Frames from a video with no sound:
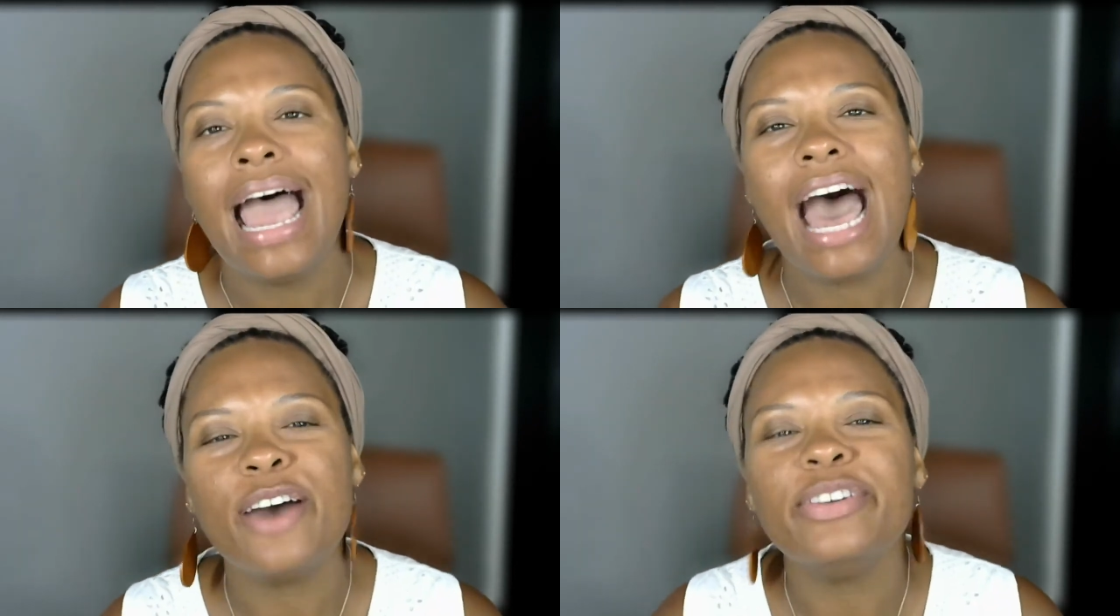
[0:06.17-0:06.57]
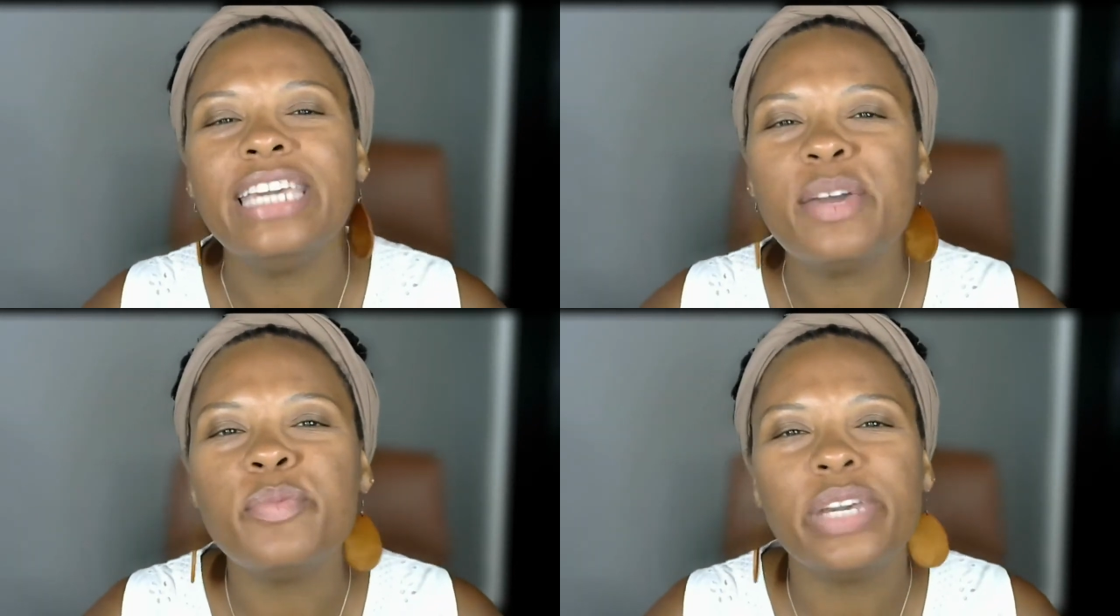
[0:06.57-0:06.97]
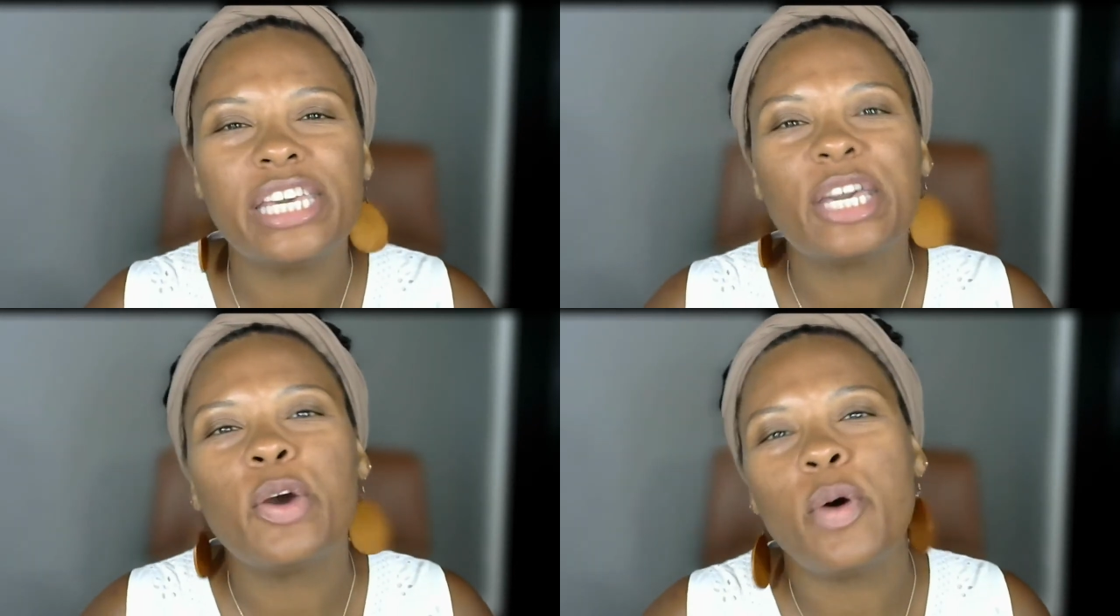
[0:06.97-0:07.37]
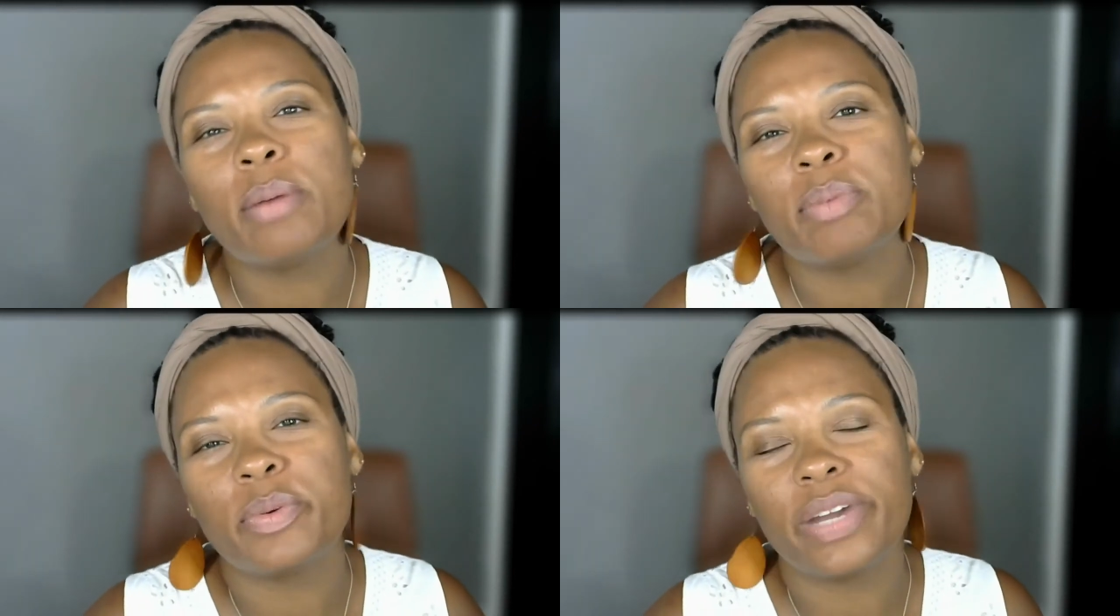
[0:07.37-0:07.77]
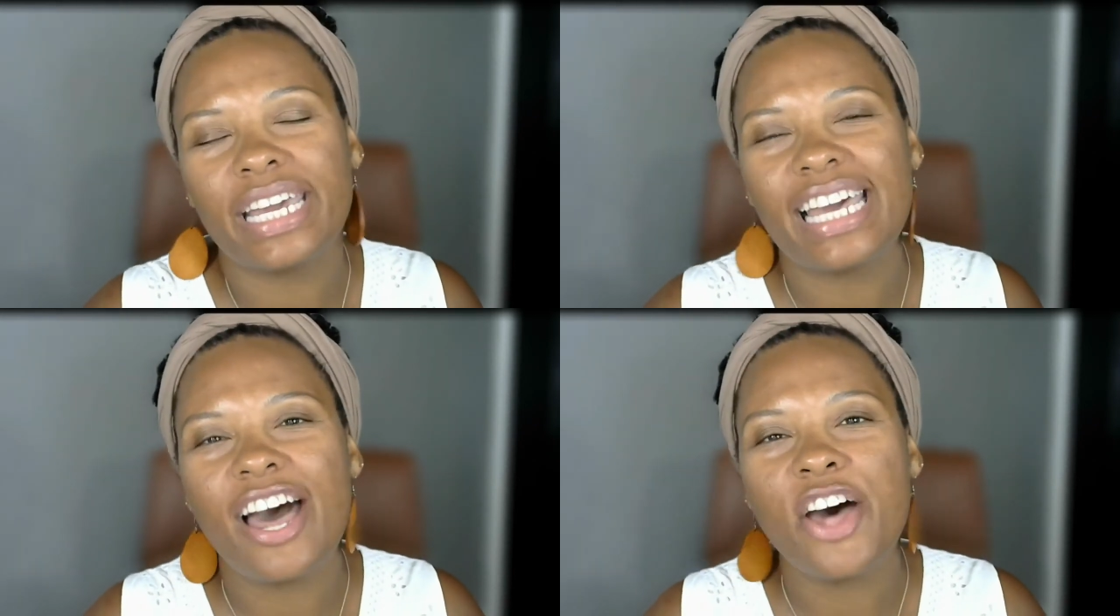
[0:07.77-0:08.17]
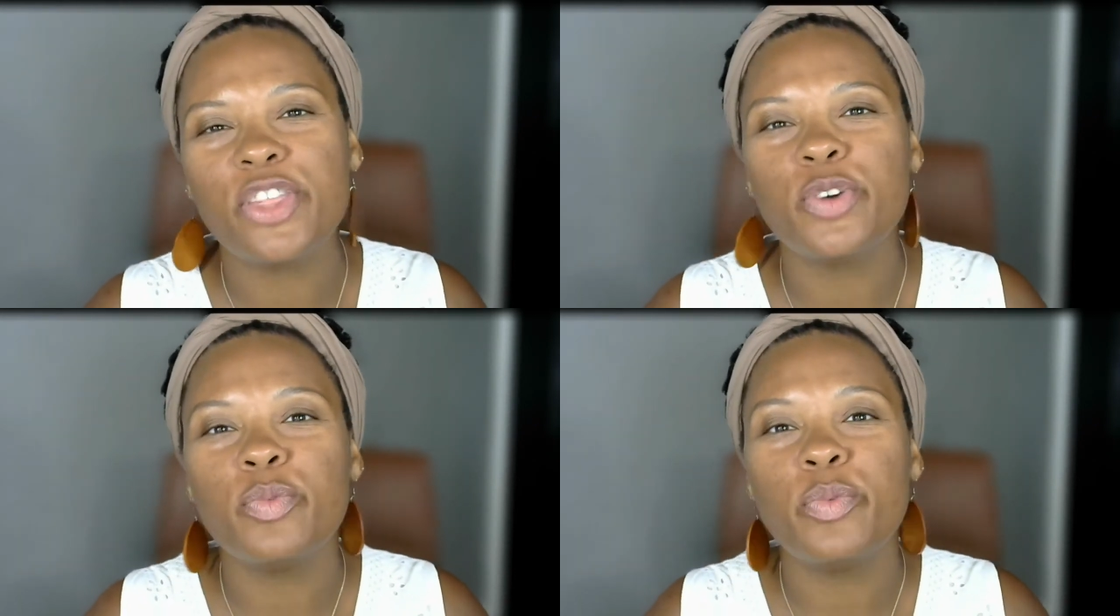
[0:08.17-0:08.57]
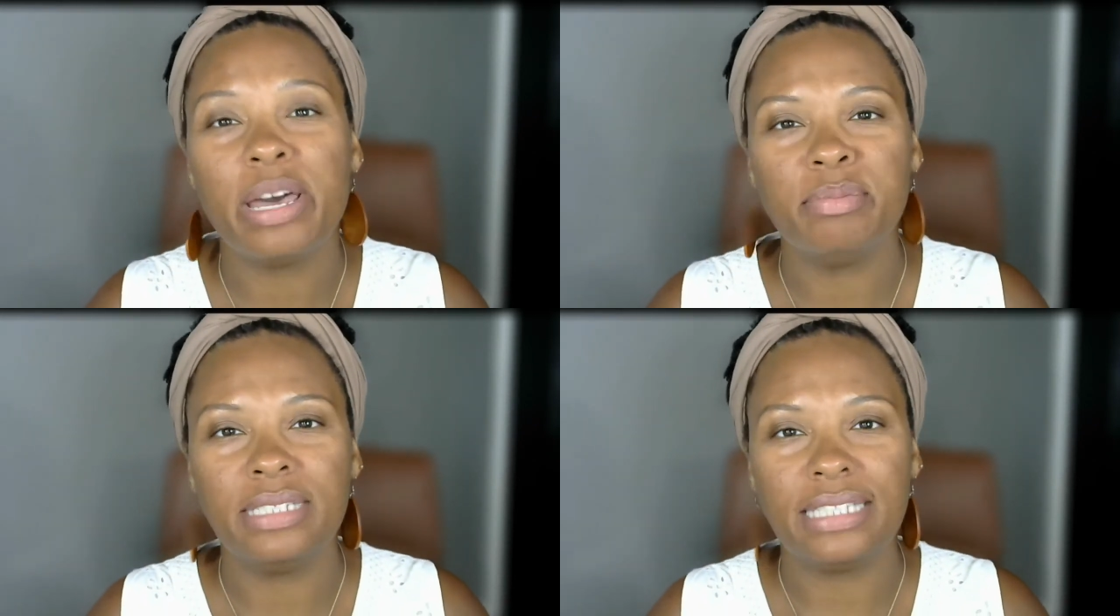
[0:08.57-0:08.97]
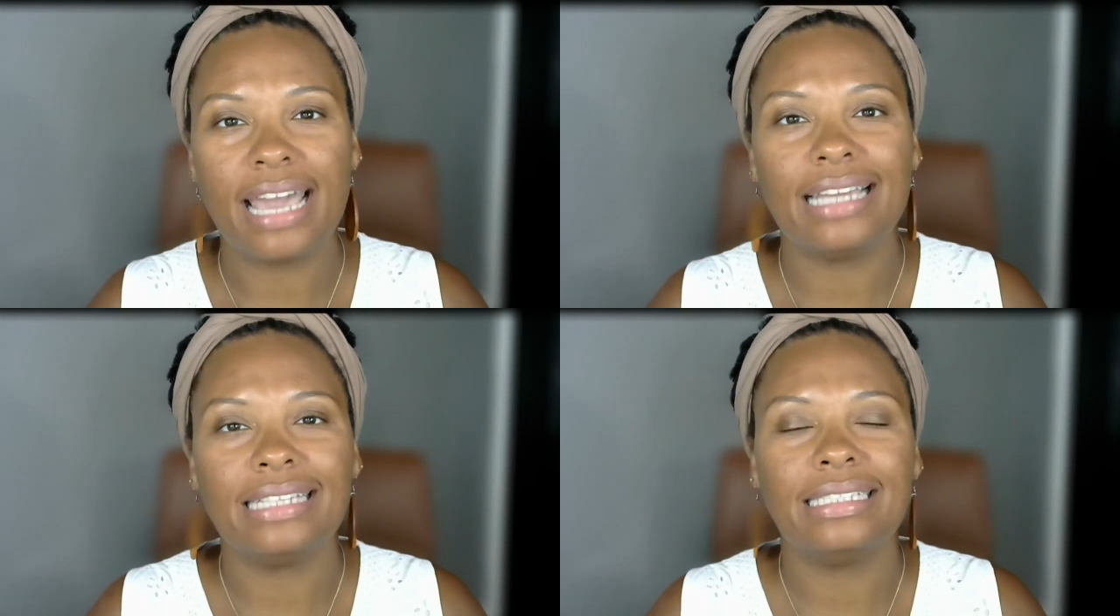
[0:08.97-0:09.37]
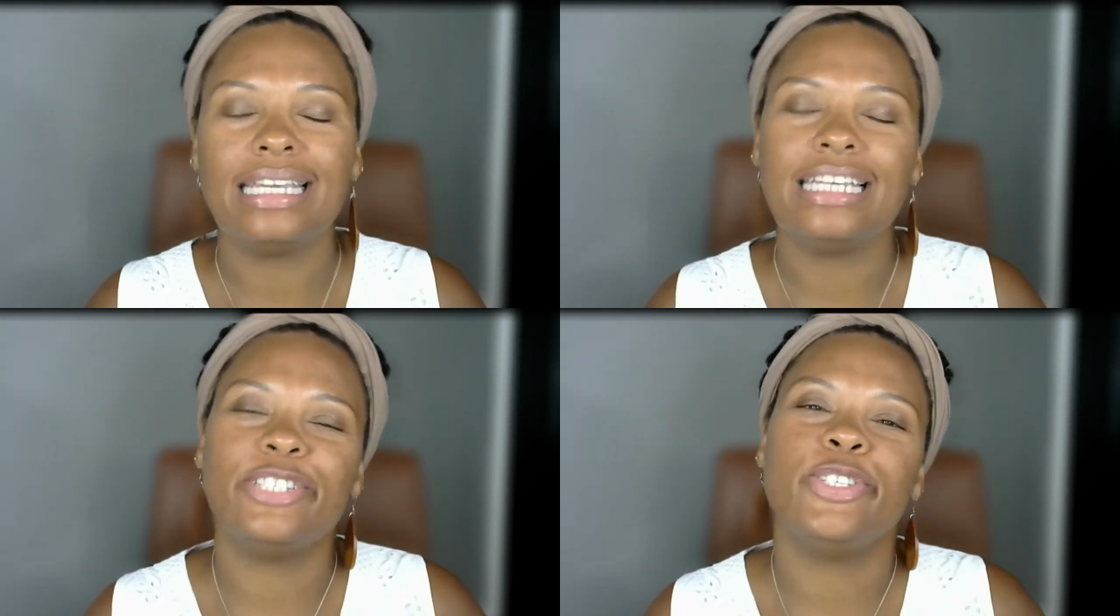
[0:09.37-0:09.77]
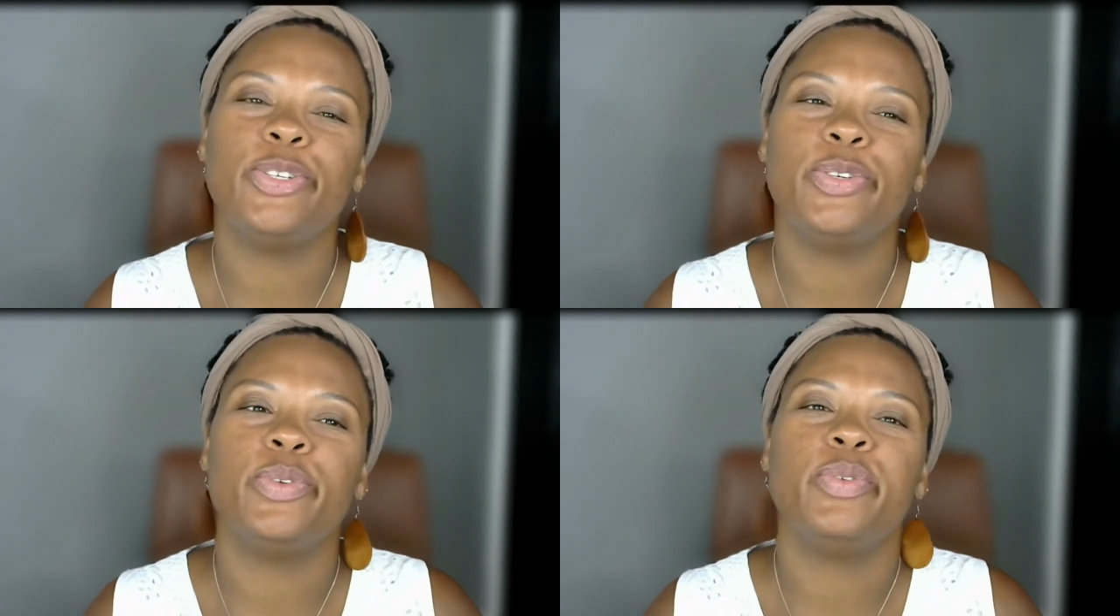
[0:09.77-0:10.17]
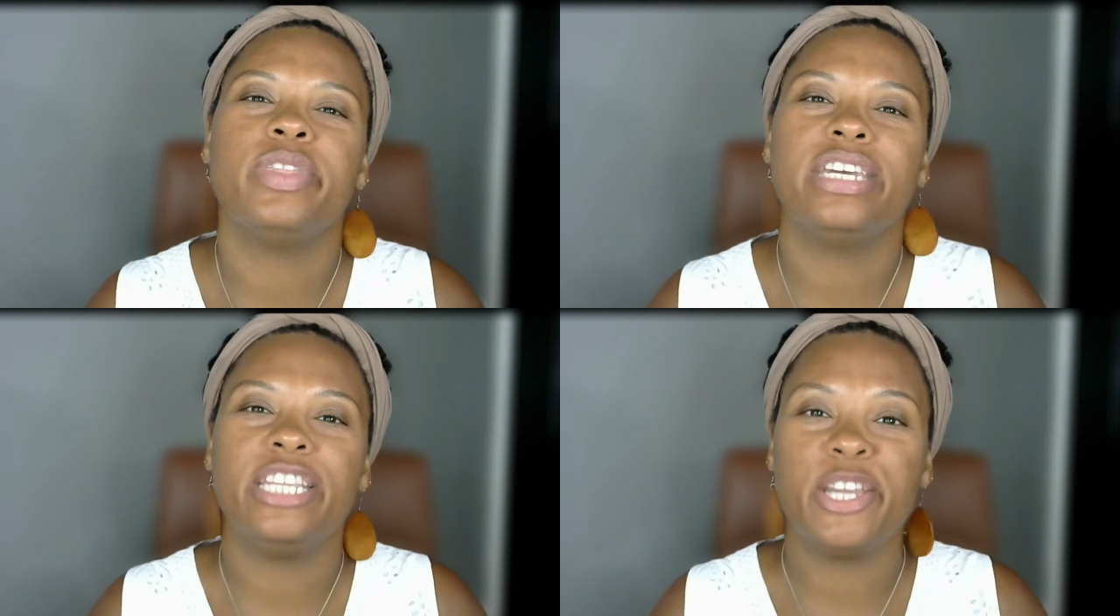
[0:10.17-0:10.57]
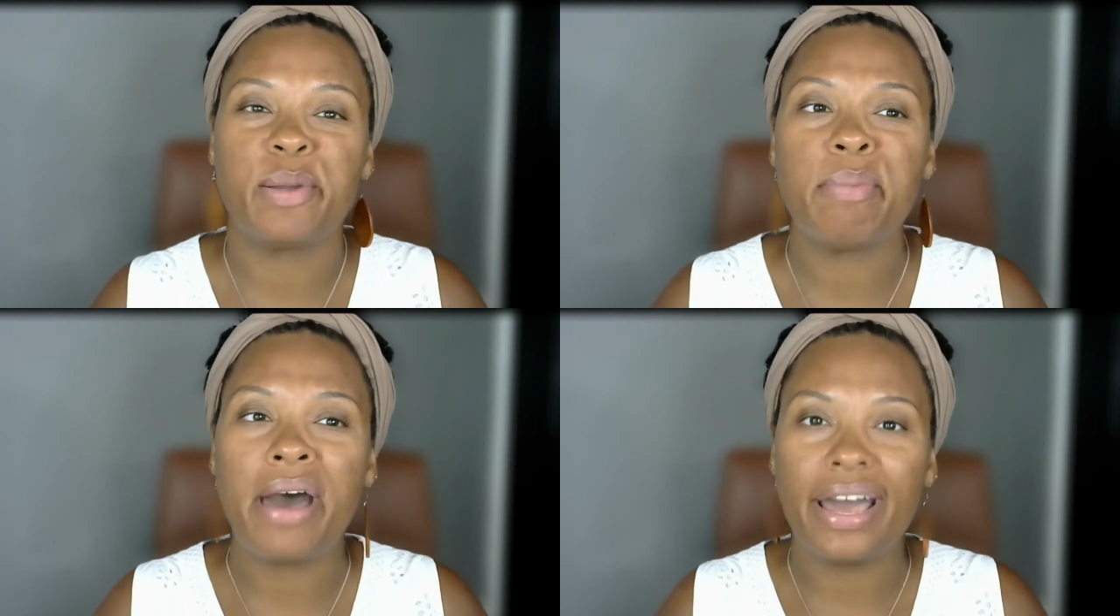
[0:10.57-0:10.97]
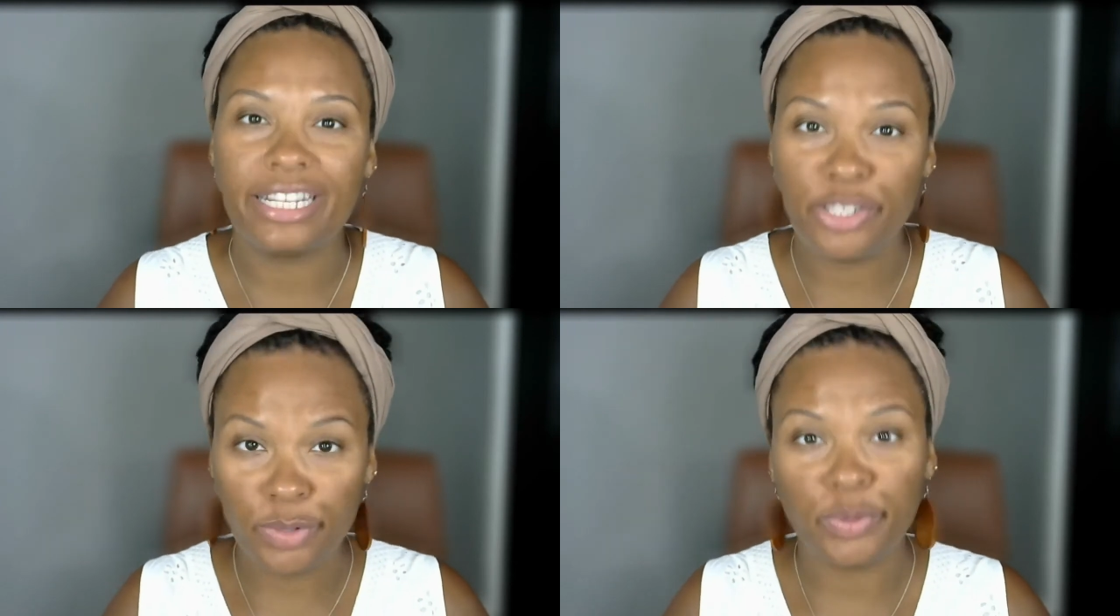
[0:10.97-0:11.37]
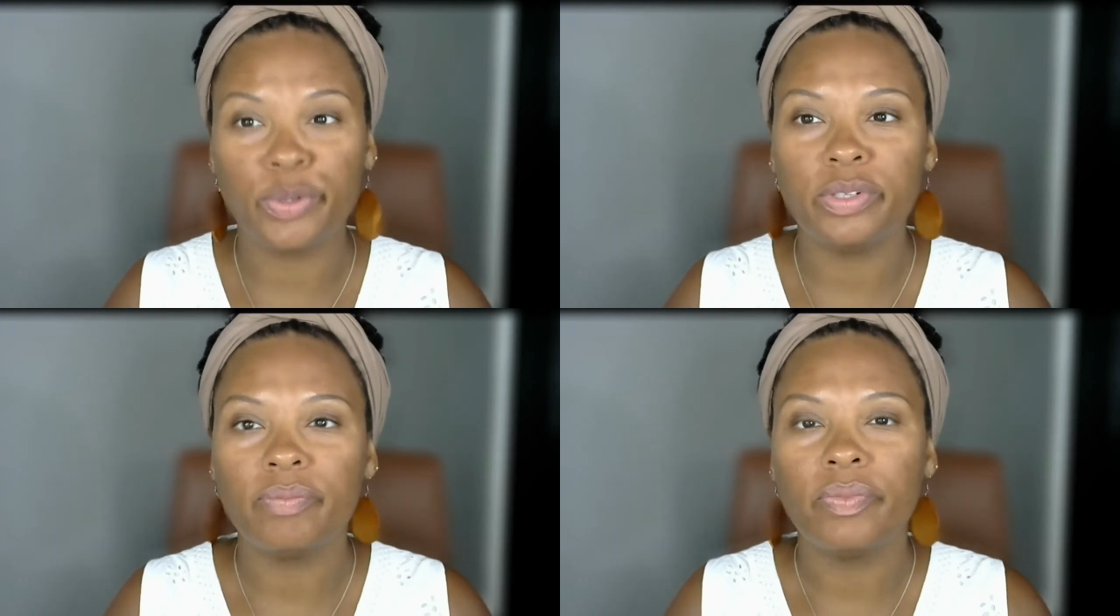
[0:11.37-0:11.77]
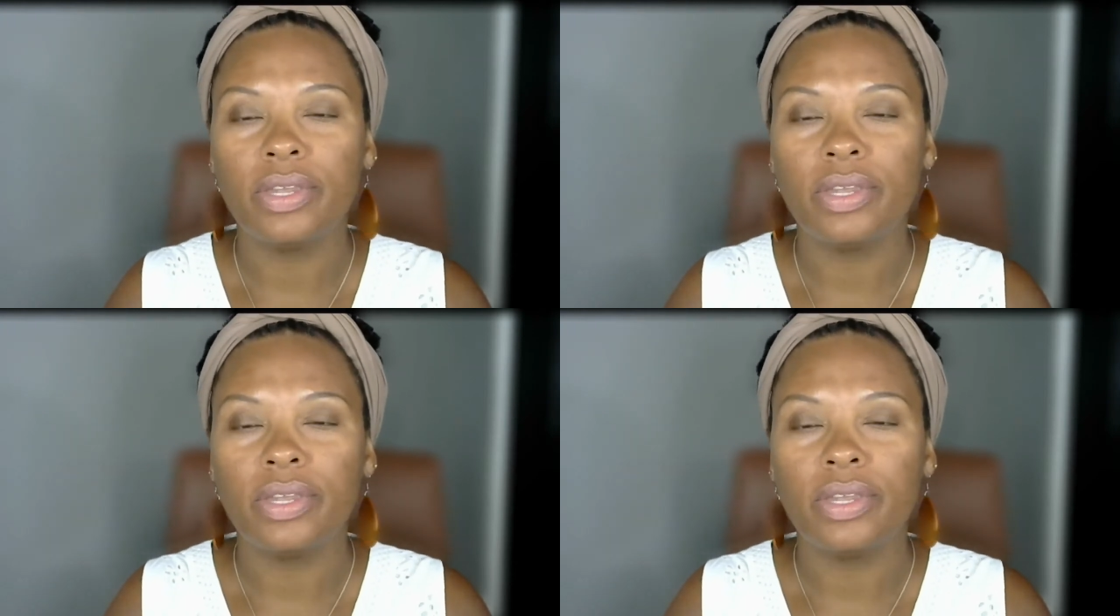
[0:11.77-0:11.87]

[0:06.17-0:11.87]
how can we incorporate other websites into the Nearpod tool.